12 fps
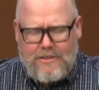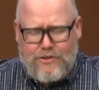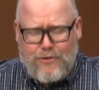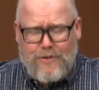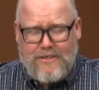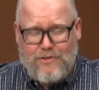
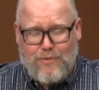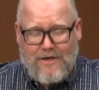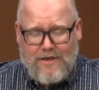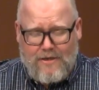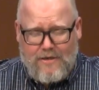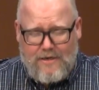to
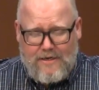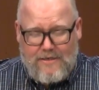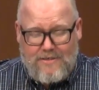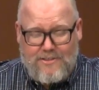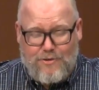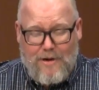Israel
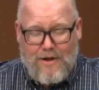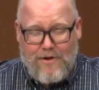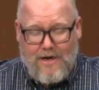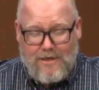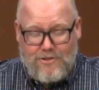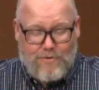and
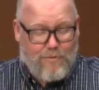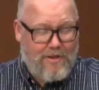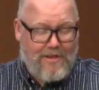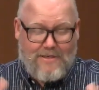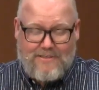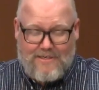surrounding country,
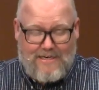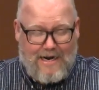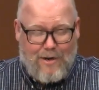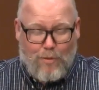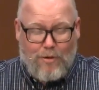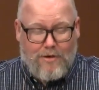really this
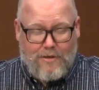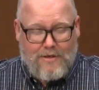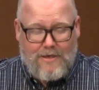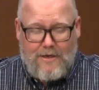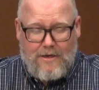entire world.